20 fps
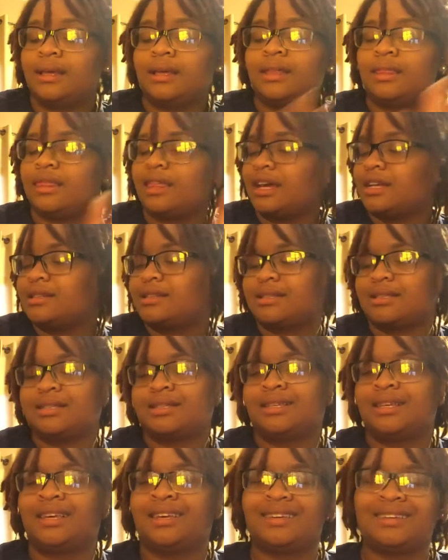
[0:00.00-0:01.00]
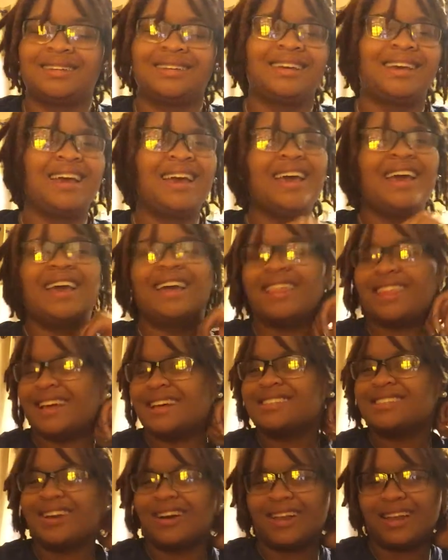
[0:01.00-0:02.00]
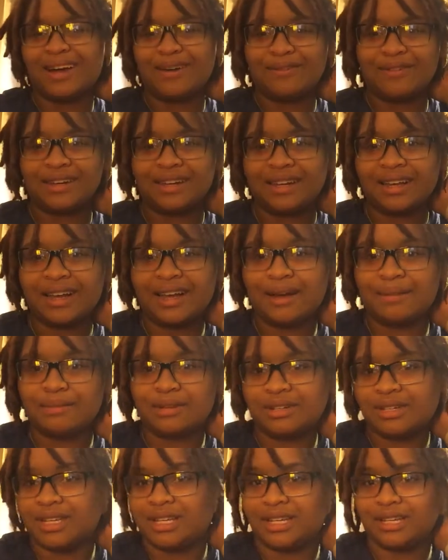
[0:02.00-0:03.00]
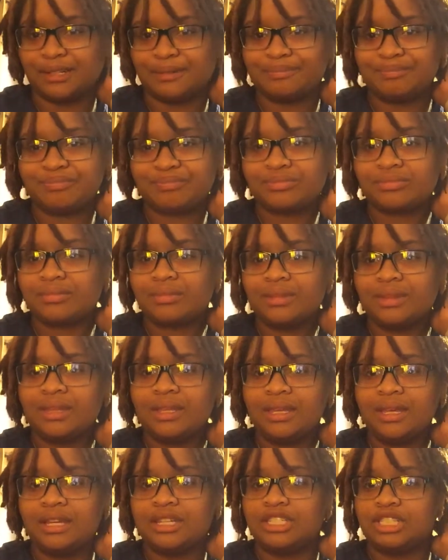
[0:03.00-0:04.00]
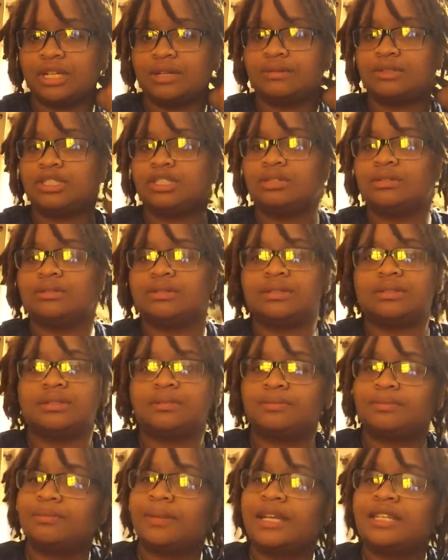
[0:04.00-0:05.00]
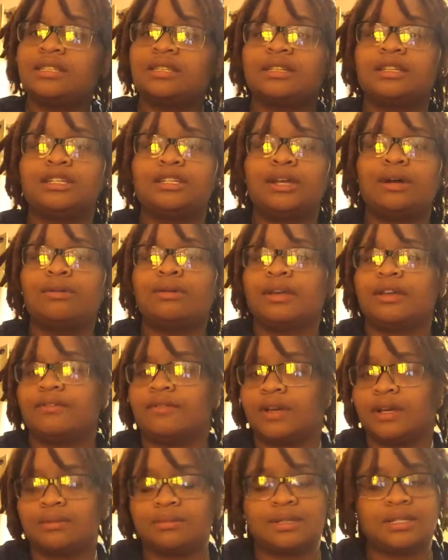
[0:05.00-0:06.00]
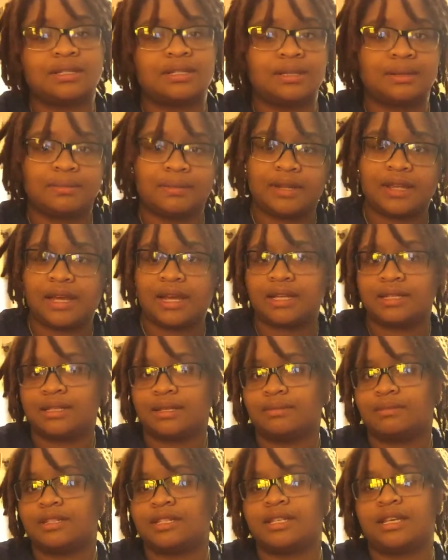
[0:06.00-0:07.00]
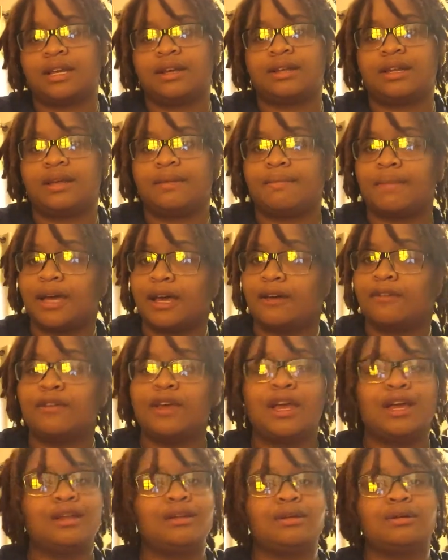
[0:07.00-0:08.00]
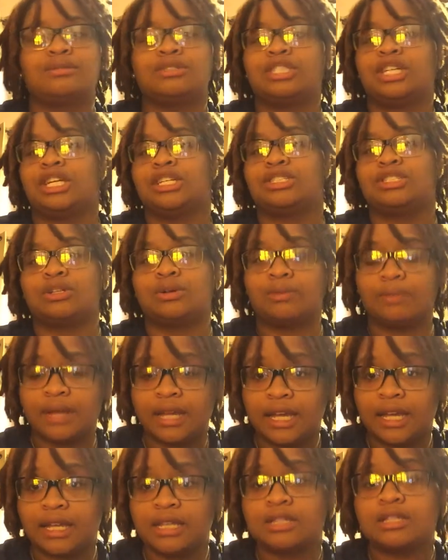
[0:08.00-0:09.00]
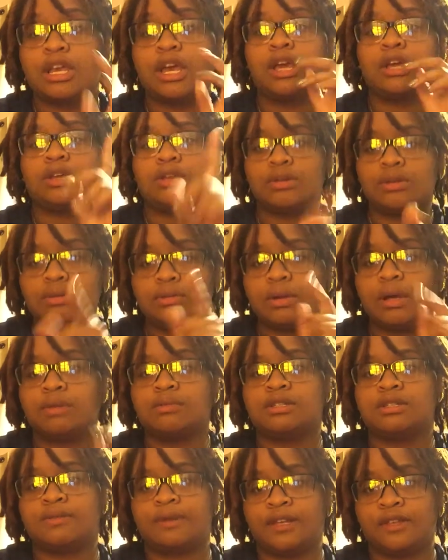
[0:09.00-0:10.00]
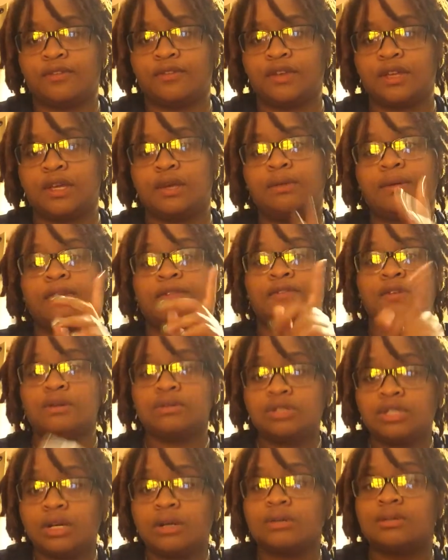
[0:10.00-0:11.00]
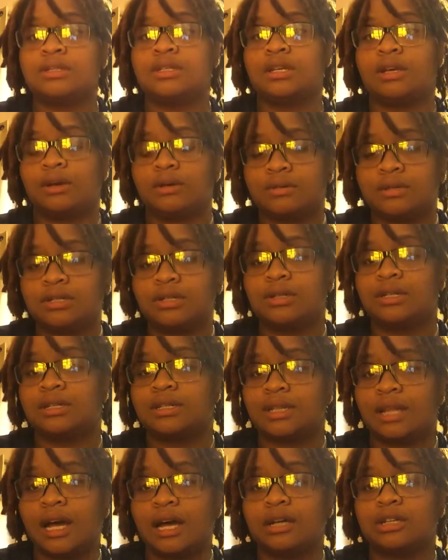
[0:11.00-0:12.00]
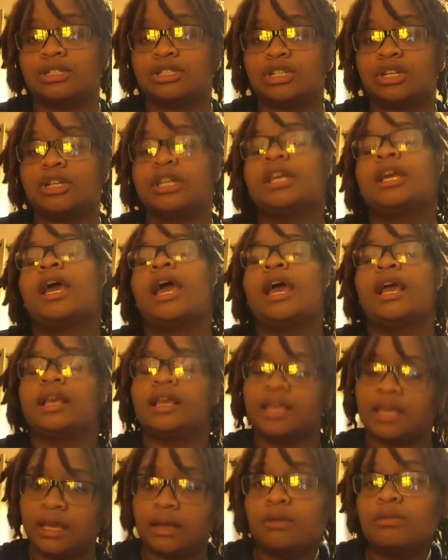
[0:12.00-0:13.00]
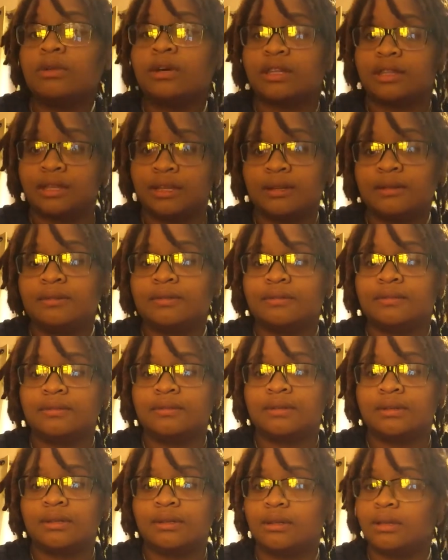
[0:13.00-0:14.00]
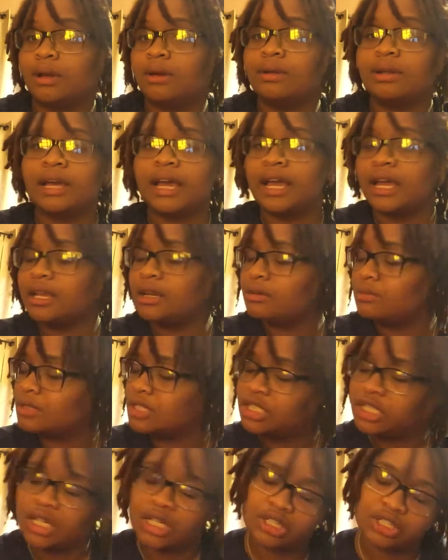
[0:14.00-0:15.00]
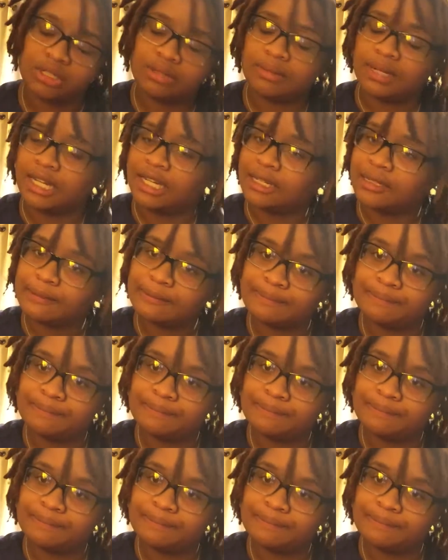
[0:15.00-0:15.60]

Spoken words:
That's all I wanted to come on here and share with you. Is basically, don't give up because somebody has something to say out their mouth. Don't change your ways. You know what's best for you. If you chose to go into this locking journey, keep with it. Don't let anyone change your mind.